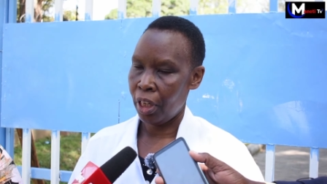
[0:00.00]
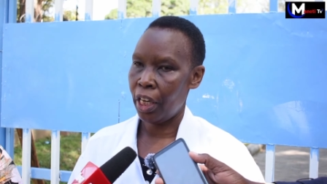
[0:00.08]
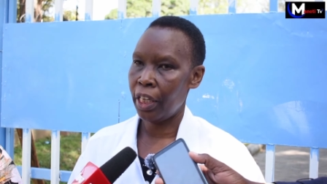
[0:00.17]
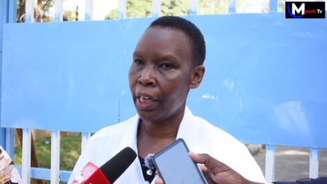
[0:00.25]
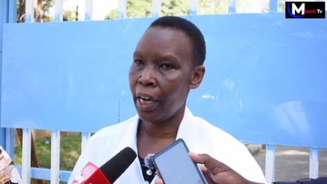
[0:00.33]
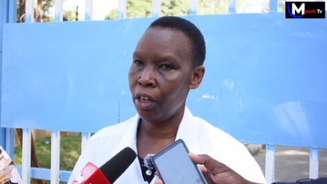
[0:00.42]

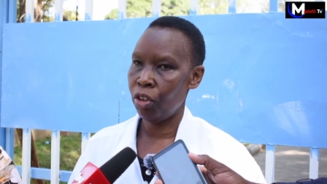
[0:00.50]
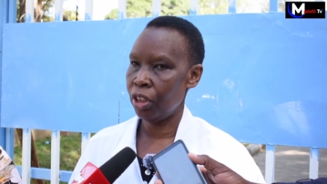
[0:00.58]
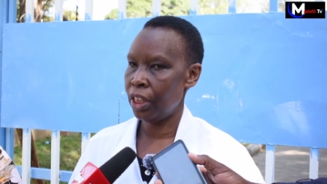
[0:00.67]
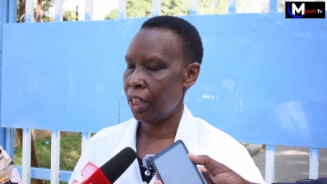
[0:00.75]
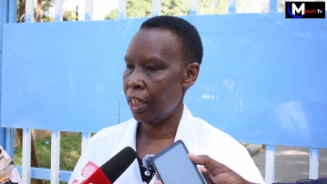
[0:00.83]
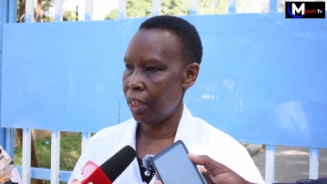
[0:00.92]
He
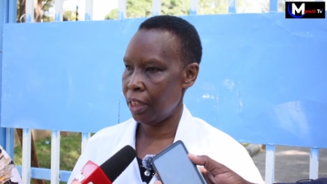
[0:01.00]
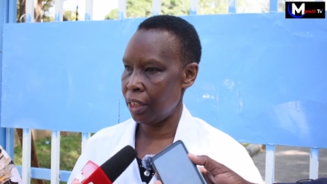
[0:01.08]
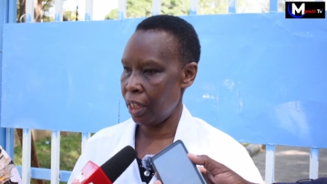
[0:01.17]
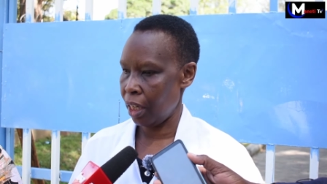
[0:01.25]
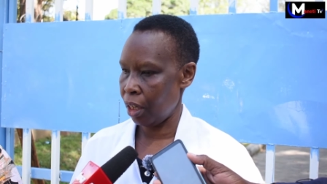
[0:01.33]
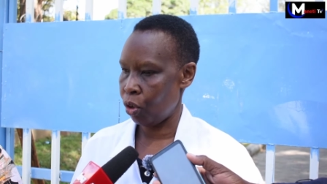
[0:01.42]
cannot
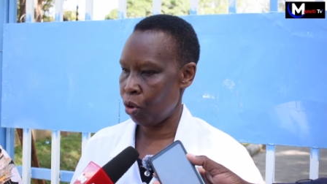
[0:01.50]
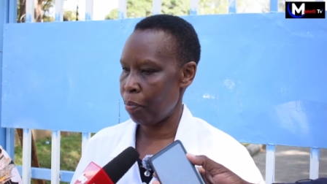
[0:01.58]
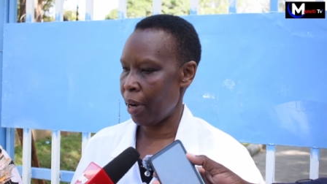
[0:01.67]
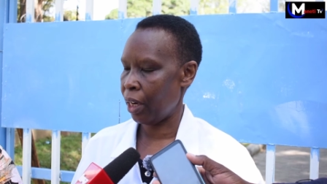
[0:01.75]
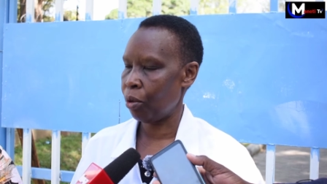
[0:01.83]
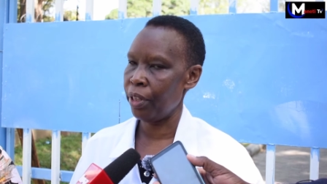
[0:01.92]
go
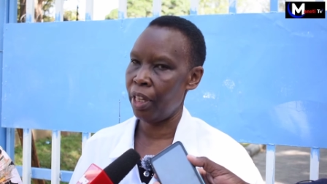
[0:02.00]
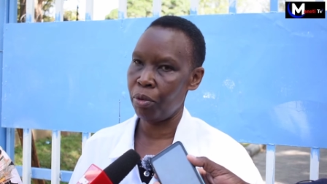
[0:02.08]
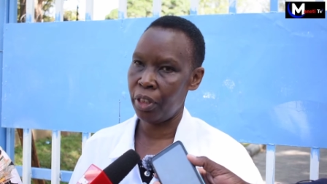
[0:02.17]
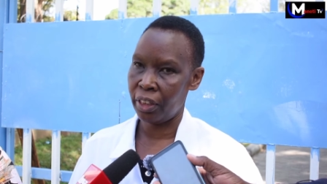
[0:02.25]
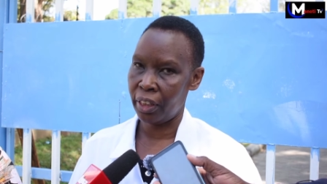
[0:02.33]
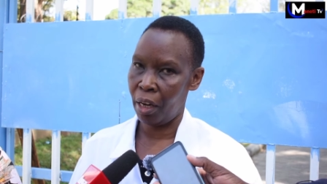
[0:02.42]
back
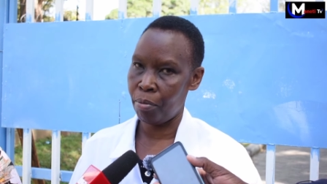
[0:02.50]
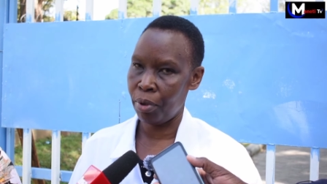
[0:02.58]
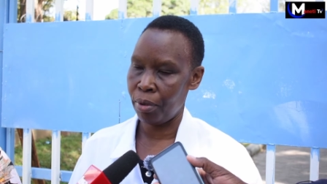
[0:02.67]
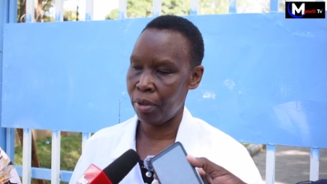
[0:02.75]
without a stamp.